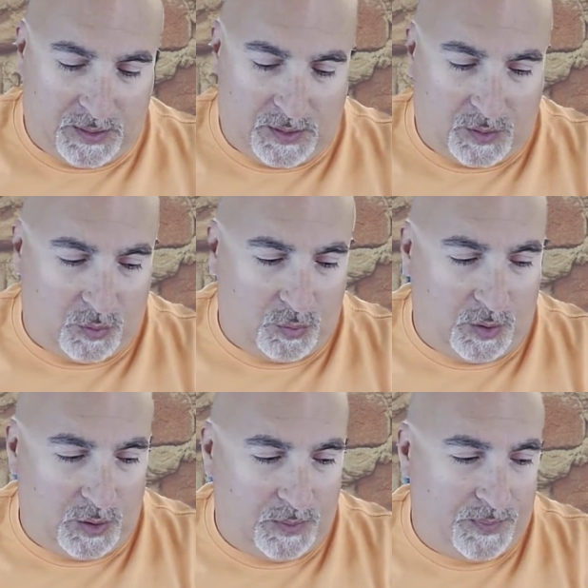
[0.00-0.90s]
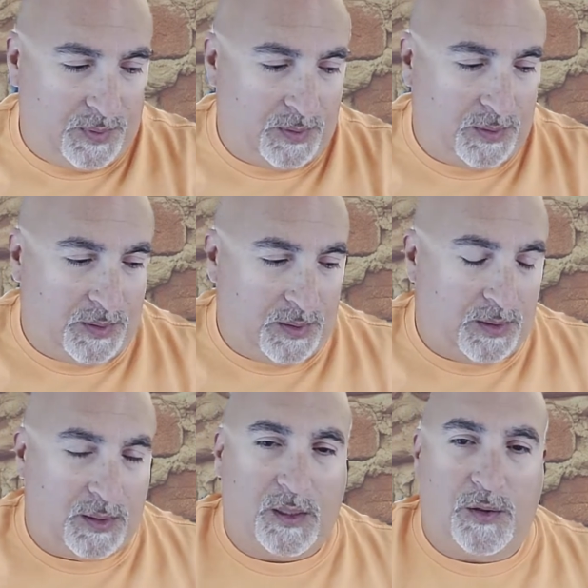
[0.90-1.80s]
a worm,
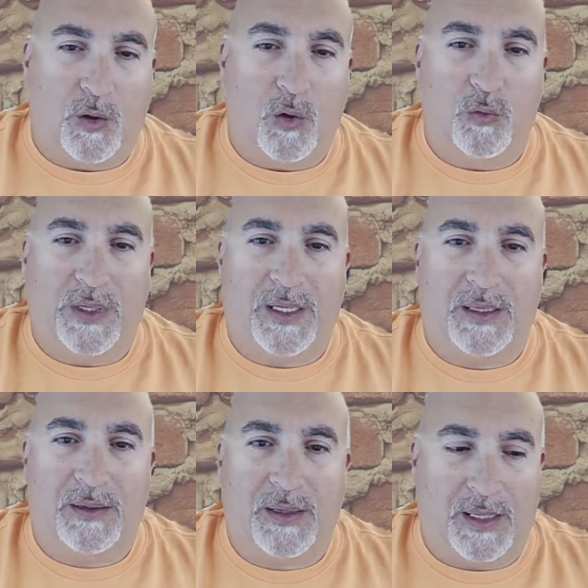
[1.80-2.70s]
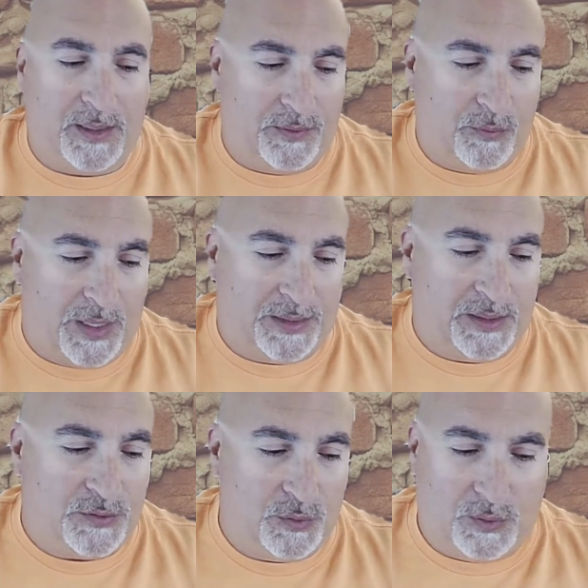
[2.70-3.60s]
an O-ring, and the wacky
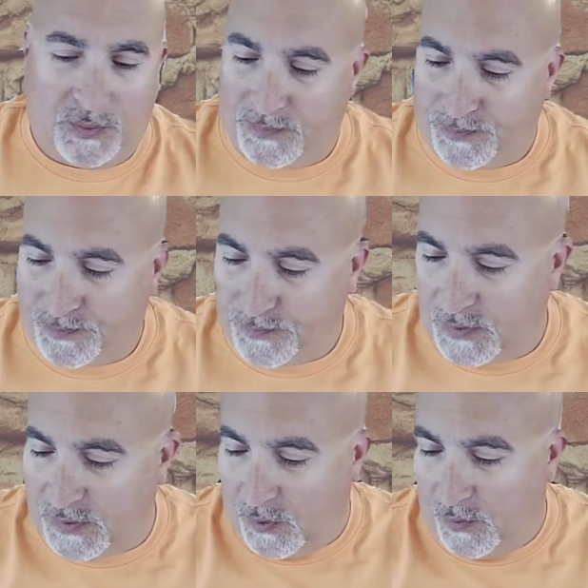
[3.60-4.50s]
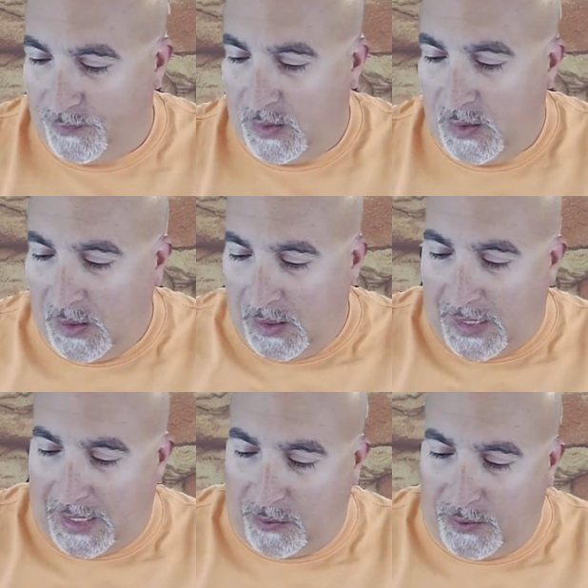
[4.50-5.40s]
tool. So
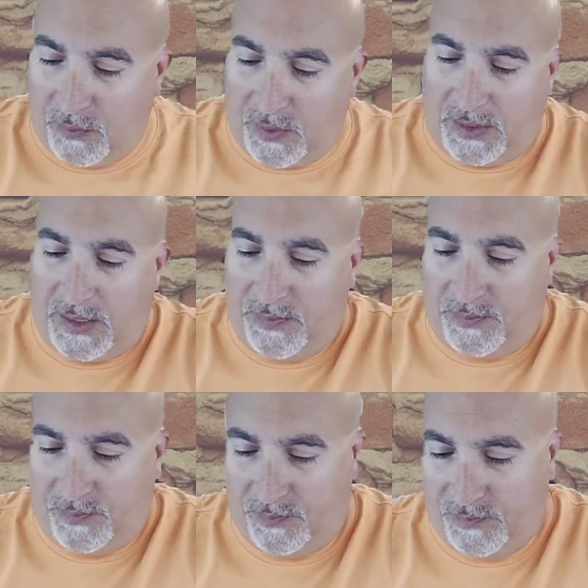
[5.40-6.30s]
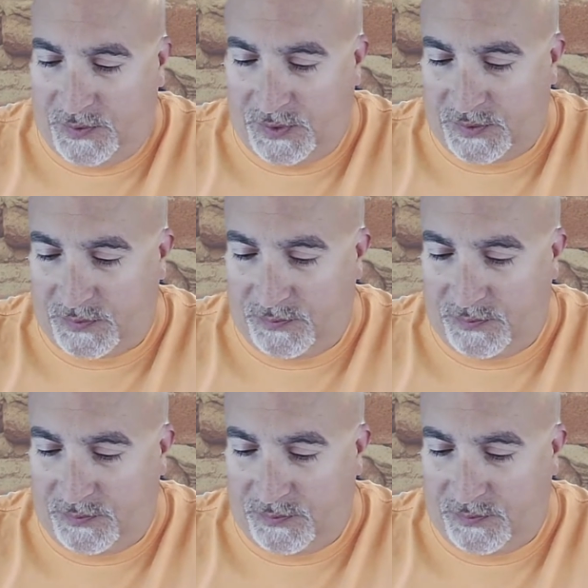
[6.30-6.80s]
I already went ahead and just